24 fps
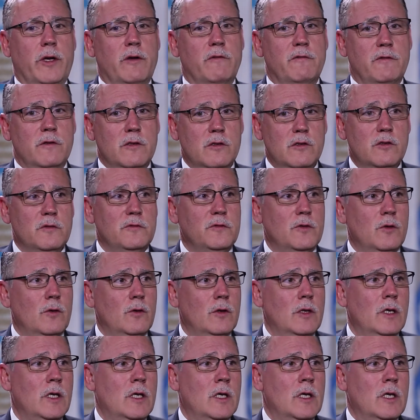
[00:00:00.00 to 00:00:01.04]
First of
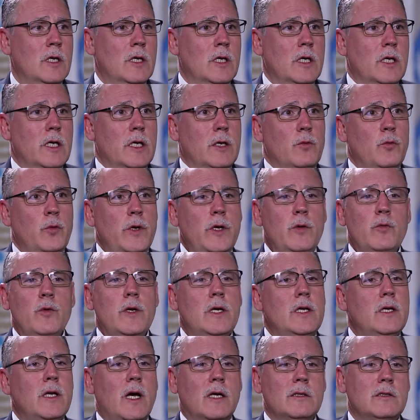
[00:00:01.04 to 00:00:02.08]
all, we
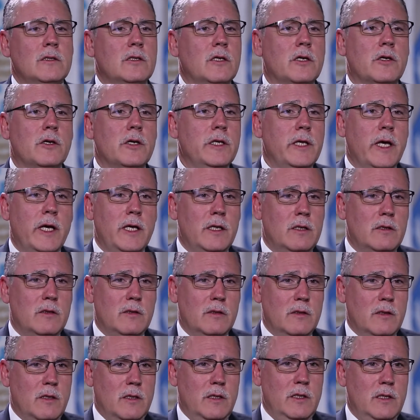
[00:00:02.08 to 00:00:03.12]
will not create
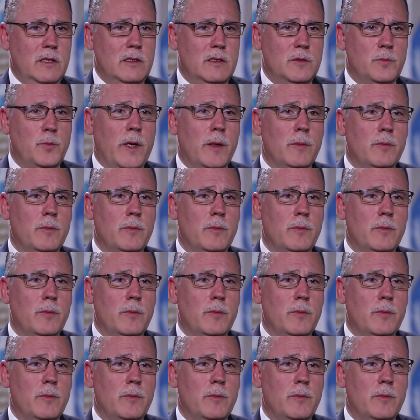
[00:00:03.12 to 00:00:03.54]
these